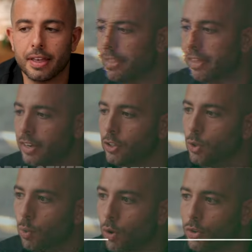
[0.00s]
then
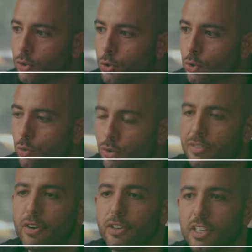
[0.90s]
you want to
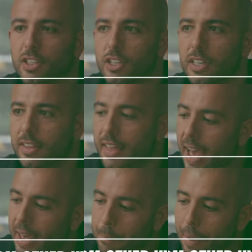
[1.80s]
reverse engineer
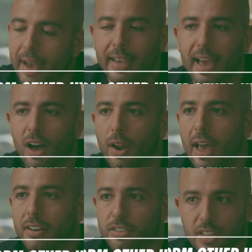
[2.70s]
that and back out
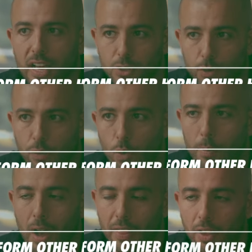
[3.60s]
and start to
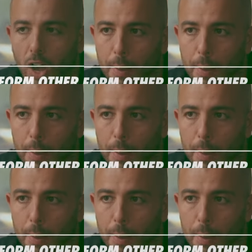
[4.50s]
form other